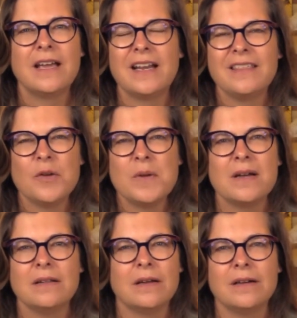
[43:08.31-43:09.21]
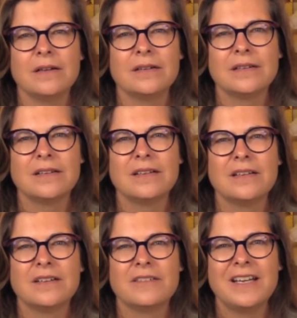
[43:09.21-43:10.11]
And I think we all are,
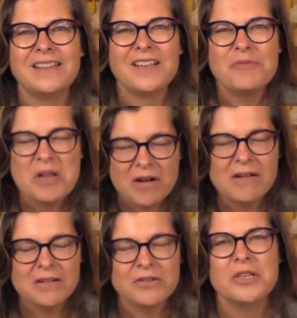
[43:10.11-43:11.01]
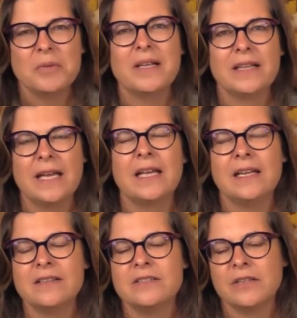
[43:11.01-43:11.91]
right? I think we all are doing that.
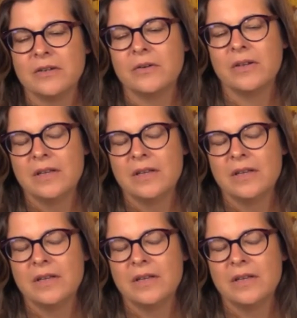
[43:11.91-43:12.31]
And so